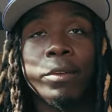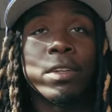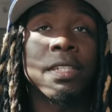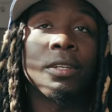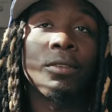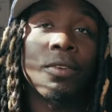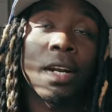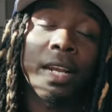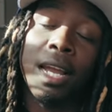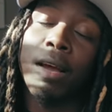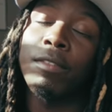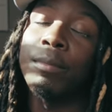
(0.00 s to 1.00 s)
every single
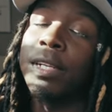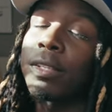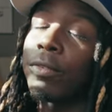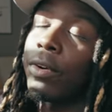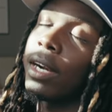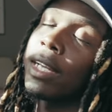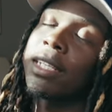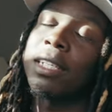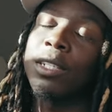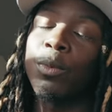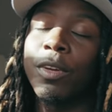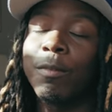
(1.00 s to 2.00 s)
Friday. I haven't missed a Friday
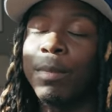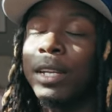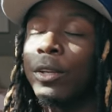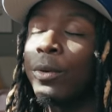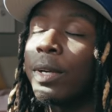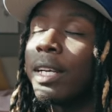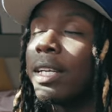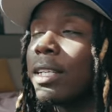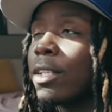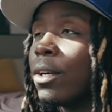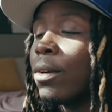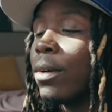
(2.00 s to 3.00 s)
since we've been doing it.
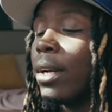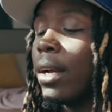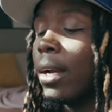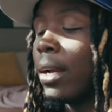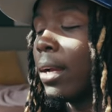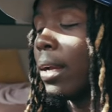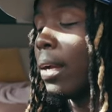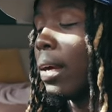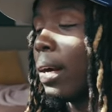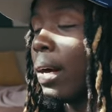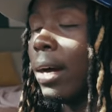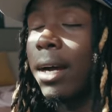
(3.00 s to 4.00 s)
So
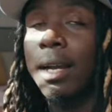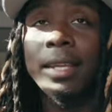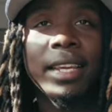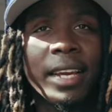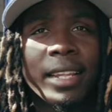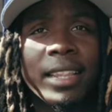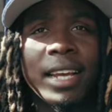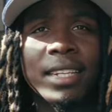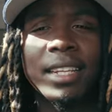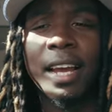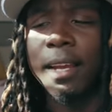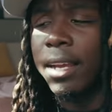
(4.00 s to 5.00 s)
Ah, uh, yeah,
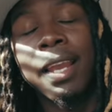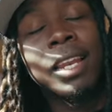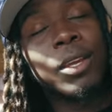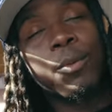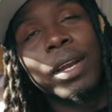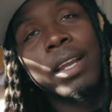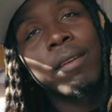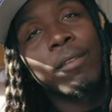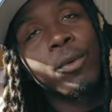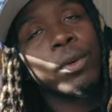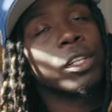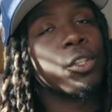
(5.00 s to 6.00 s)
that's that. Anyway, if
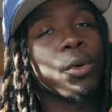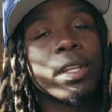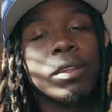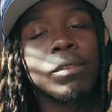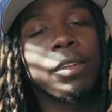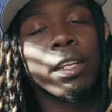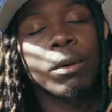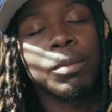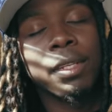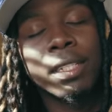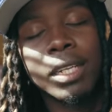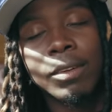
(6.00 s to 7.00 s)
you enjoyed the video,
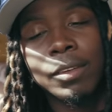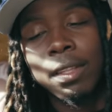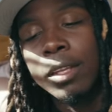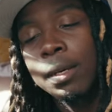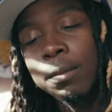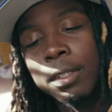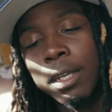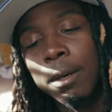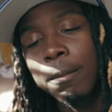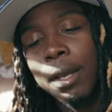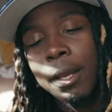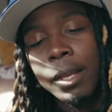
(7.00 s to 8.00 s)
please give it a thumbs
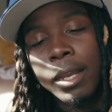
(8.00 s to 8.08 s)
up.